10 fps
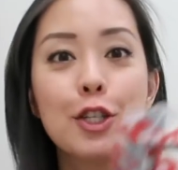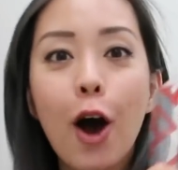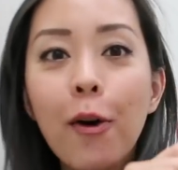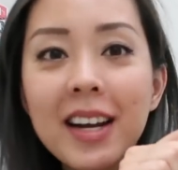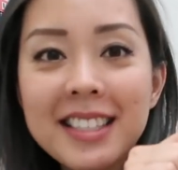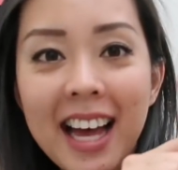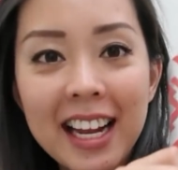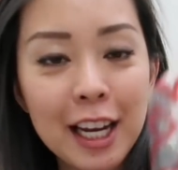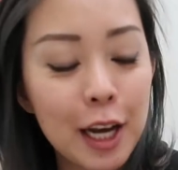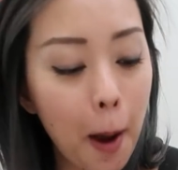So
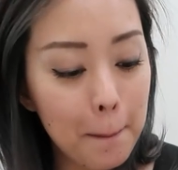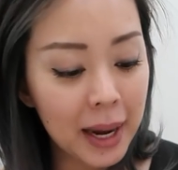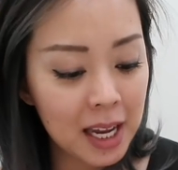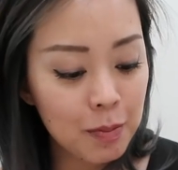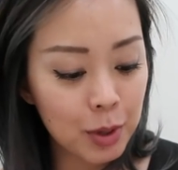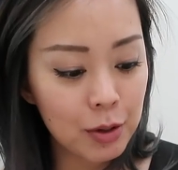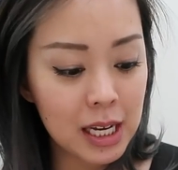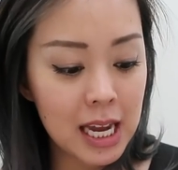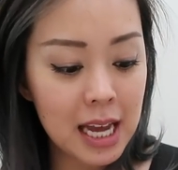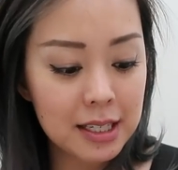excited. Bite
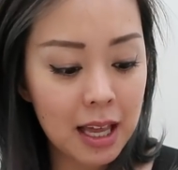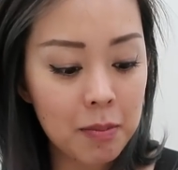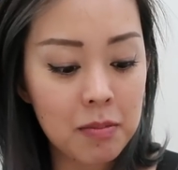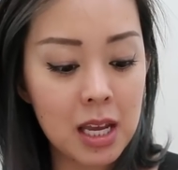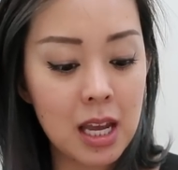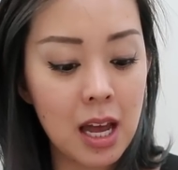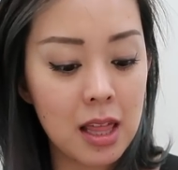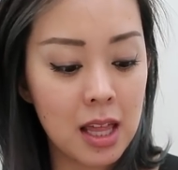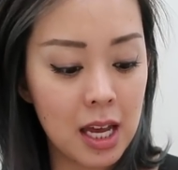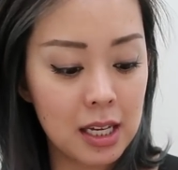Beauty sent me
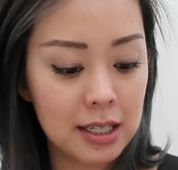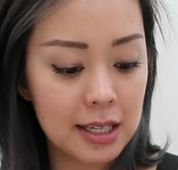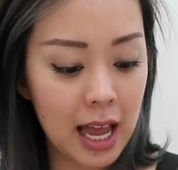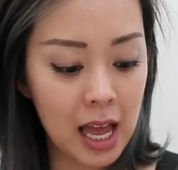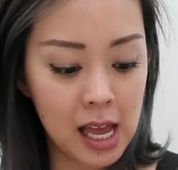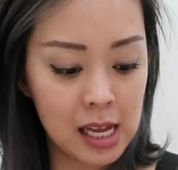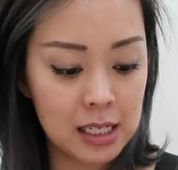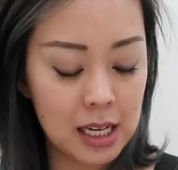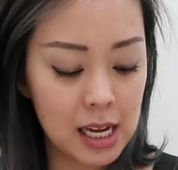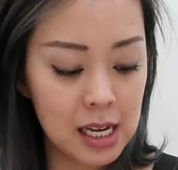this,
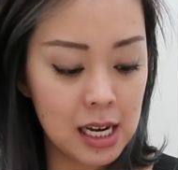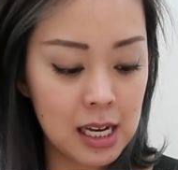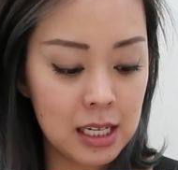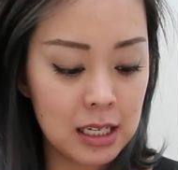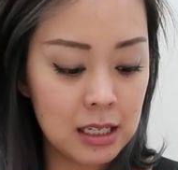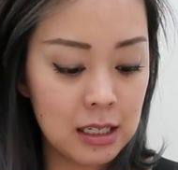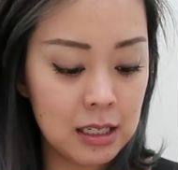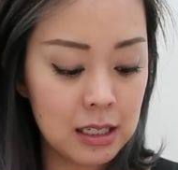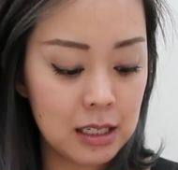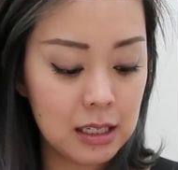and it
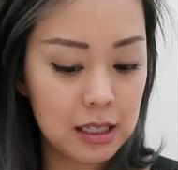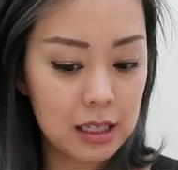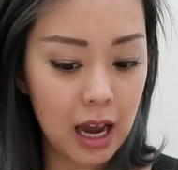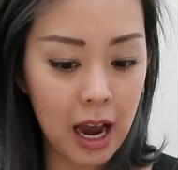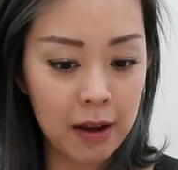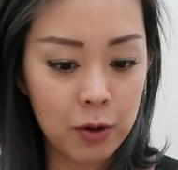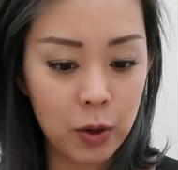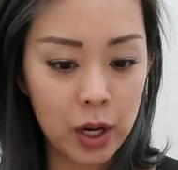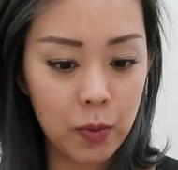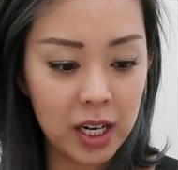is, I have no
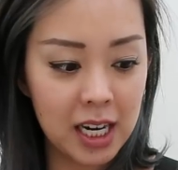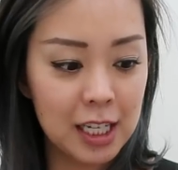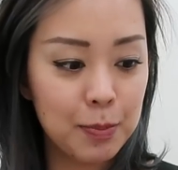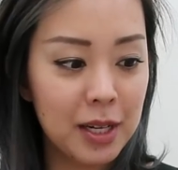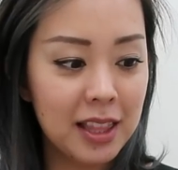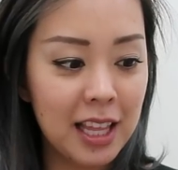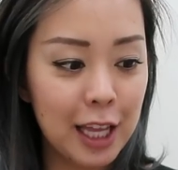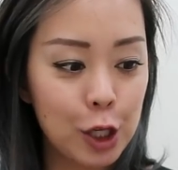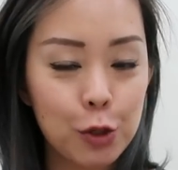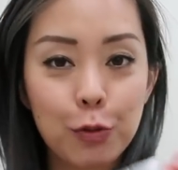idea what it is, but it, they
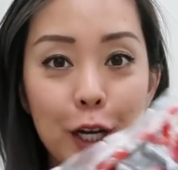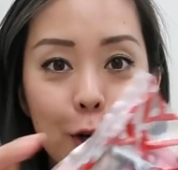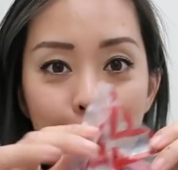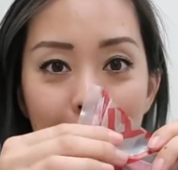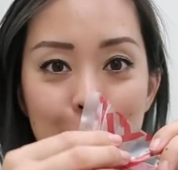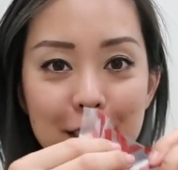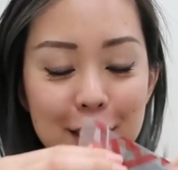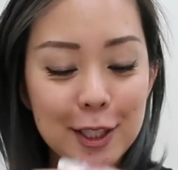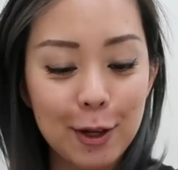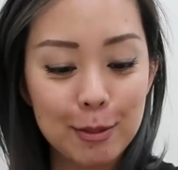like shrink wrapped
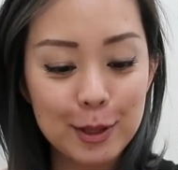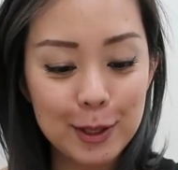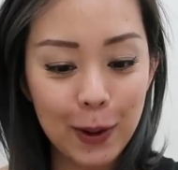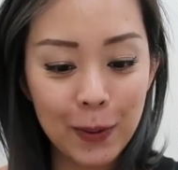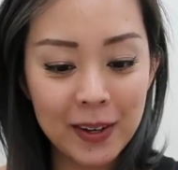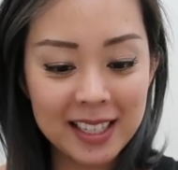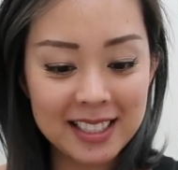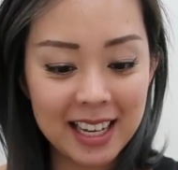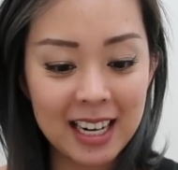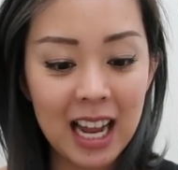it, so I'm so
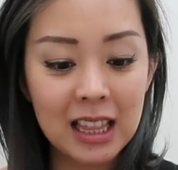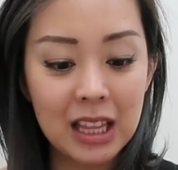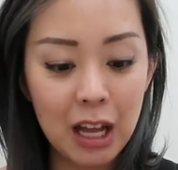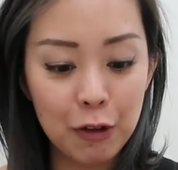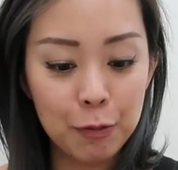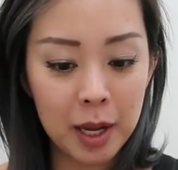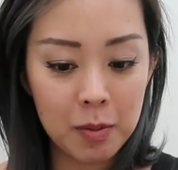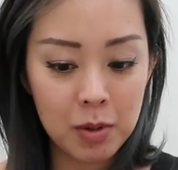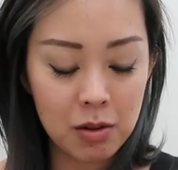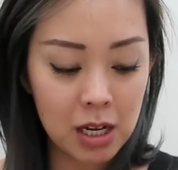excited. I love
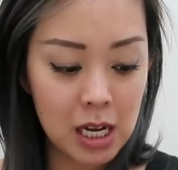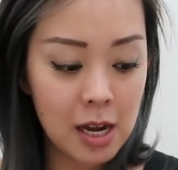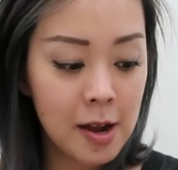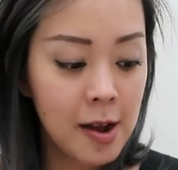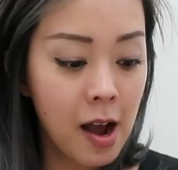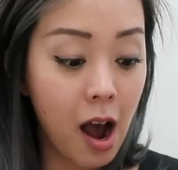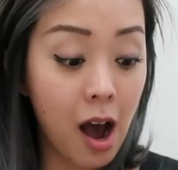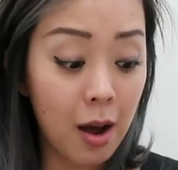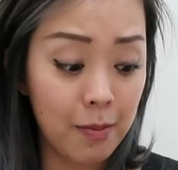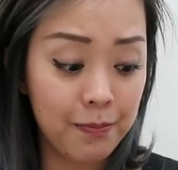Bite Beauty.
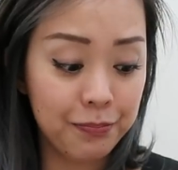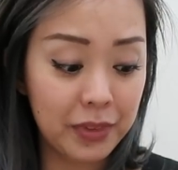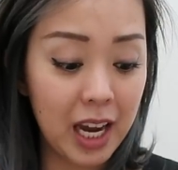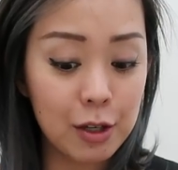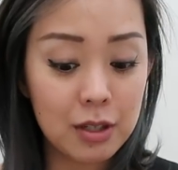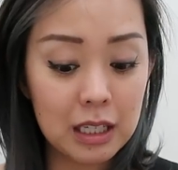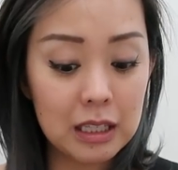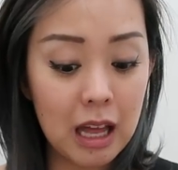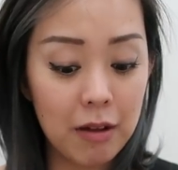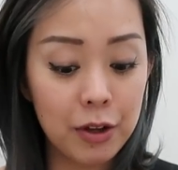Um, I used to
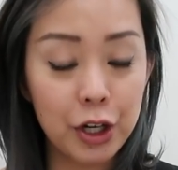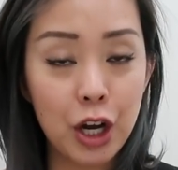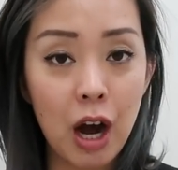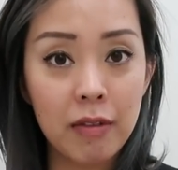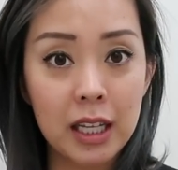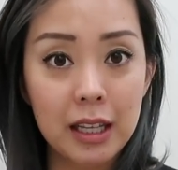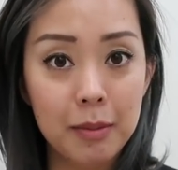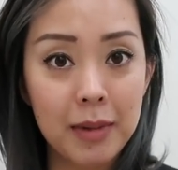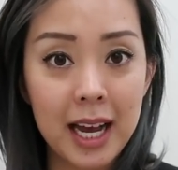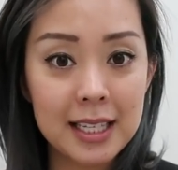love their agave
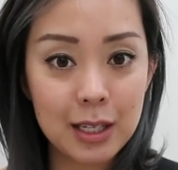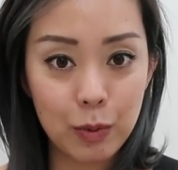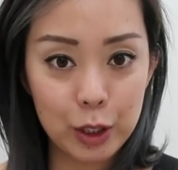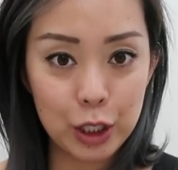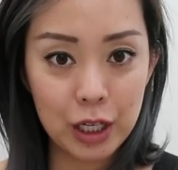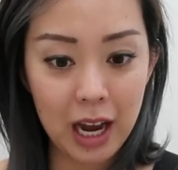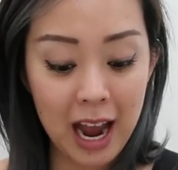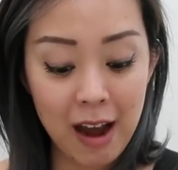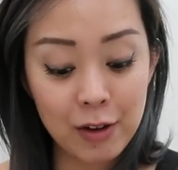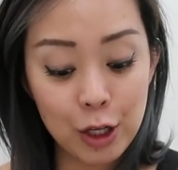lip mask, which
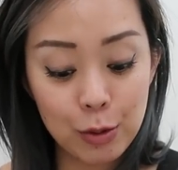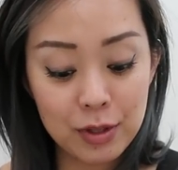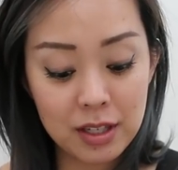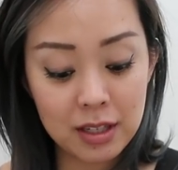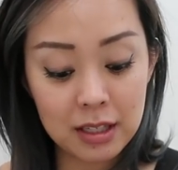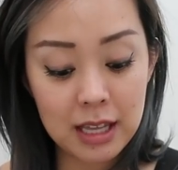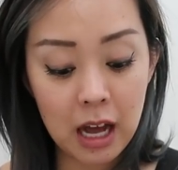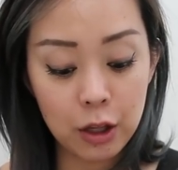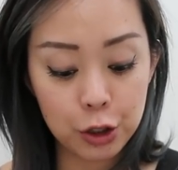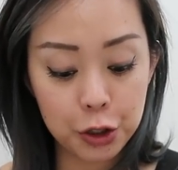I haven't used since
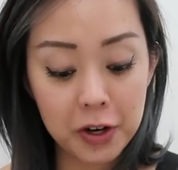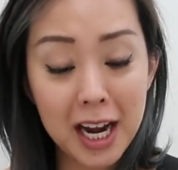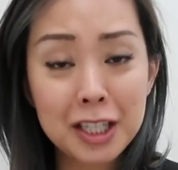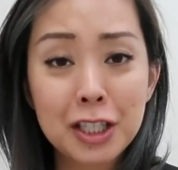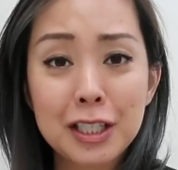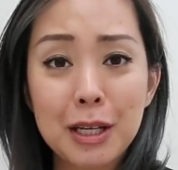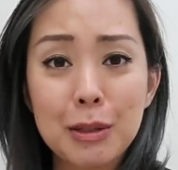that allergic reaction because